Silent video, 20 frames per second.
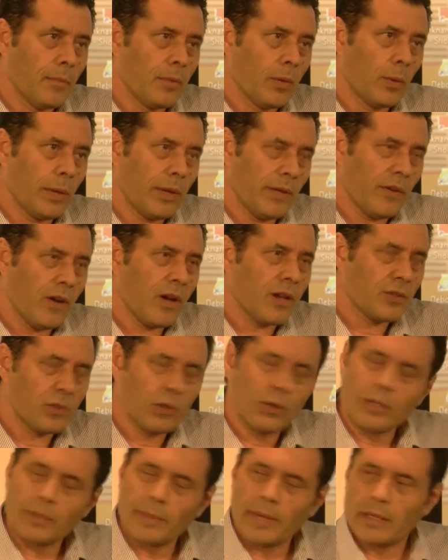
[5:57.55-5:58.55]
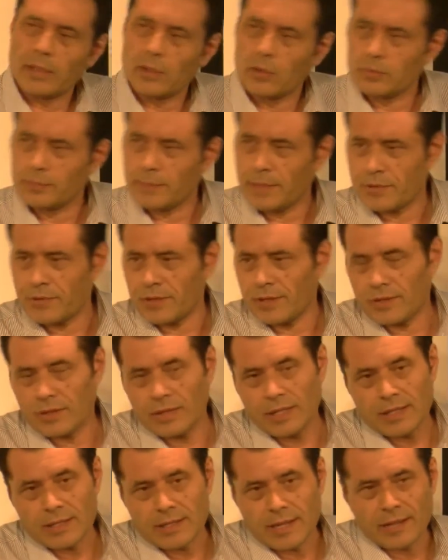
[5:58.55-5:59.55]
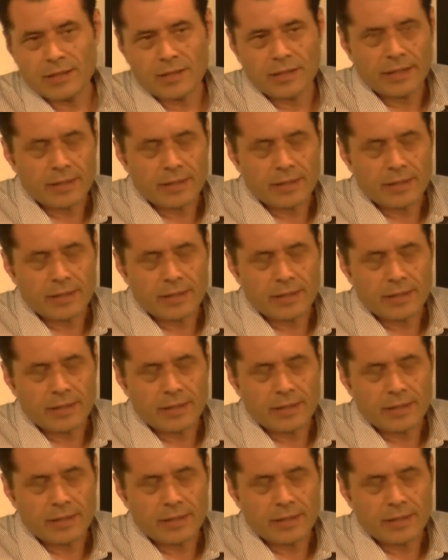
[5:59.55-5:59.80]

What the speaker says: But whenever I talk about Altmetrics these days,